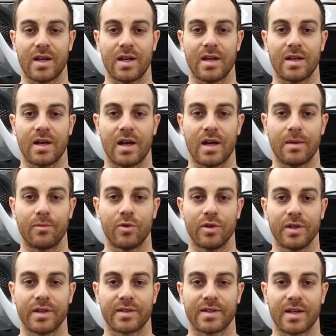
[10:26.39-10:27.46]
and I'm
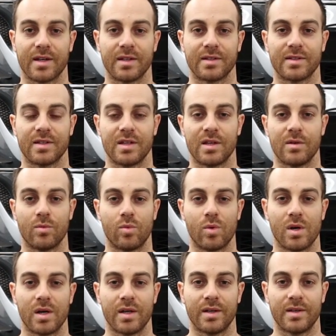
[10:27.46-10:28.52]
really excited to see
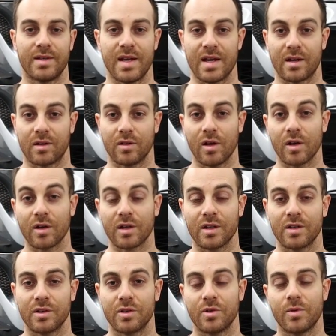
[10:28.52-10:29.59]
what Dan Clark
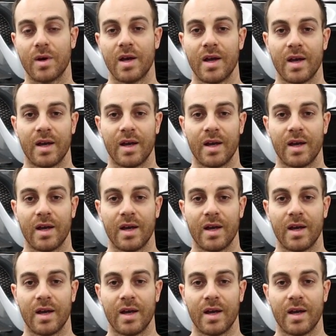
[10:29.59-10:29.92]
can do,